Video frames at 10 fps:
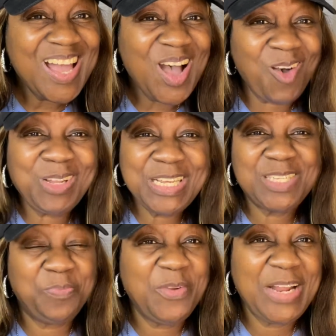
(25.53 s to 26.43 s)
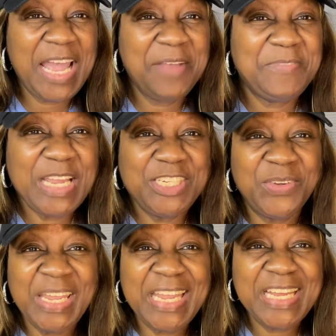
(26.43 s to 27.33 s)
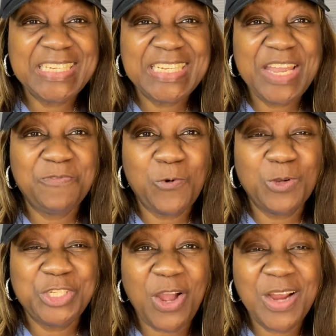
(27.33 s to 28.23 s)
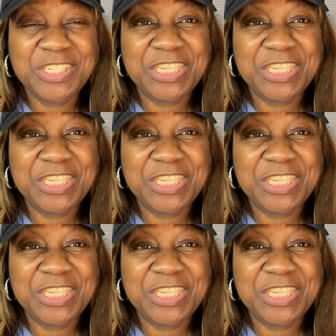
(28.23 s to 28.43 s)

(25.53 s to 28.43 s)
Holy Spirit, I invite you in to take full charge,